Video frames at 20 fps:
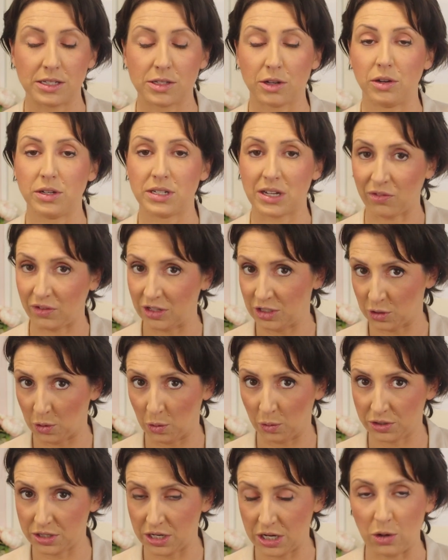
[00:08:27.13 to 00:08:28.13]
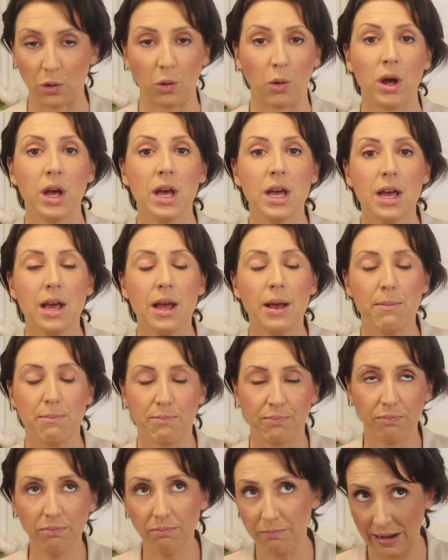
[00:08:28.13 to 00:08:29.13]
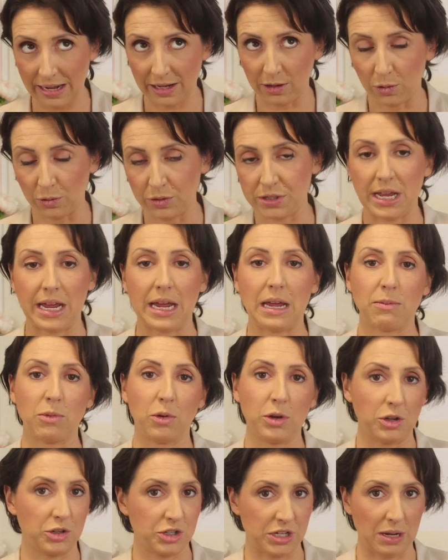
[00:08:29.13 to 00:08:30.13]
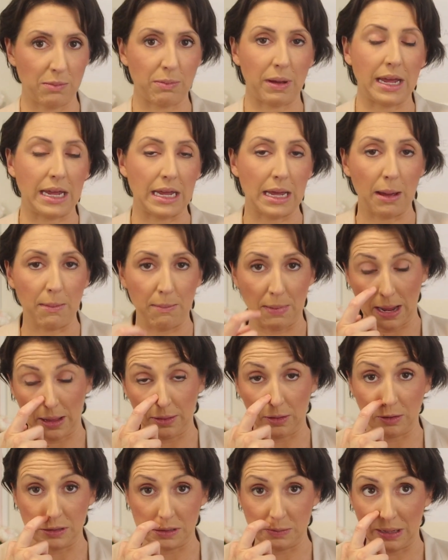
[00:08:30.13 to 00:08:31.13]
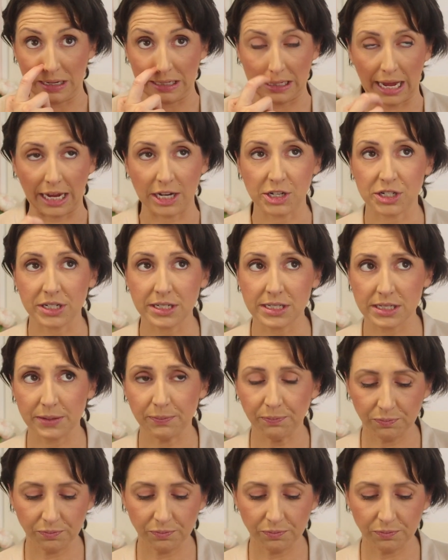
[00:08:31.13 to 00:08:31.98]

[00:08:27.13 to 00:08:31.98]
So definitely talk to your medical team or your GP about those medications.